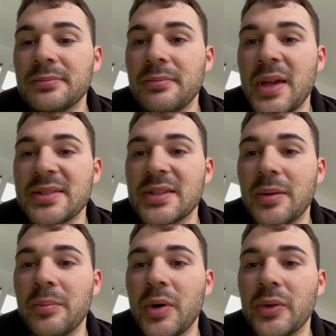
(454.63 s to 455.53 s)
messed
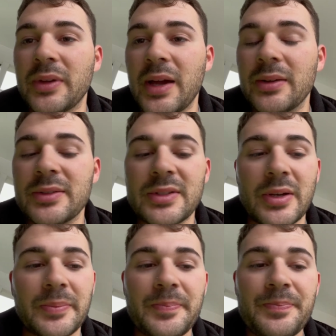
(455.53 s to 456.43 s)
up bolt out.
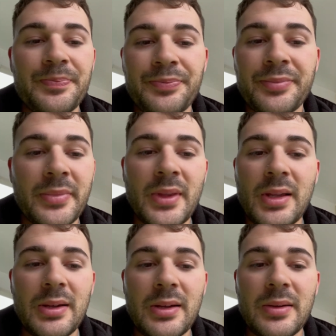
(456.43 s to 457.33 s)
So
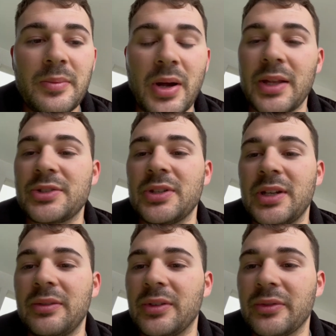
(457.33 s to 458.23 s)
probably shouldn't
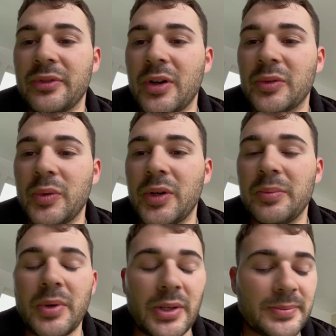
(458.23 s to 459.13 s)
even have fucked with it,
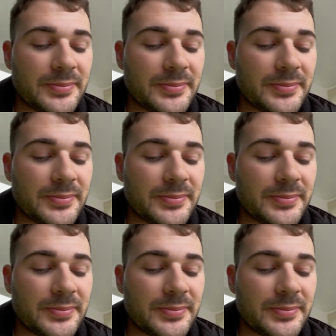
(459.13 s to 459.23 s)
but